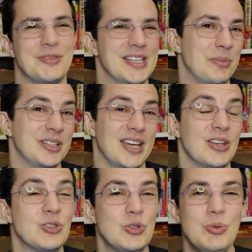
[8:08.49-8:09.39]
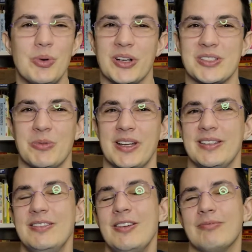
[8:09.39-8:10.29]
was able to get two books
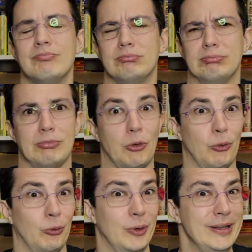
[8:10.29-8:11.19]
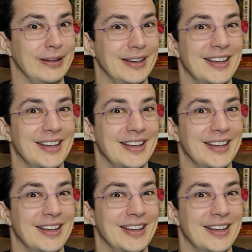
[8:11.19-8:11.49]
written. Written.